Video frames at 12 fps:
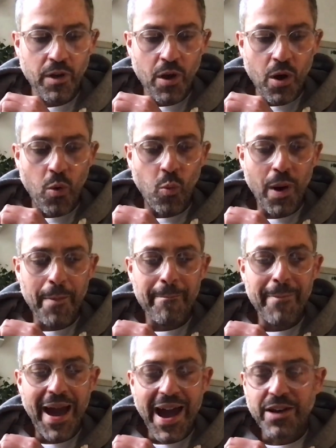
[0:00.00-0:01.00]
What
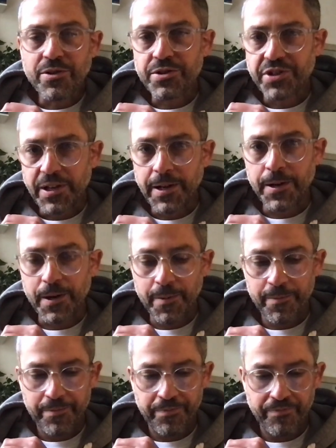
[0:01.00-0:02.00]
matters here,
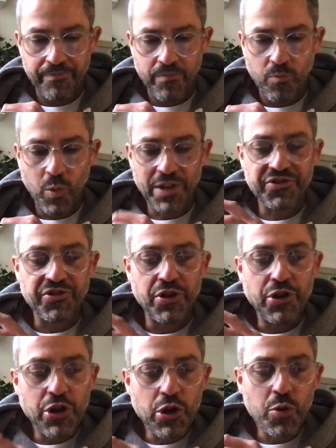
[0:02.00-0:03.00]
what's
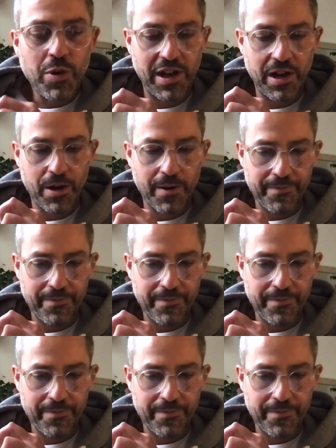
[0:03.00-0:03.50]
new here,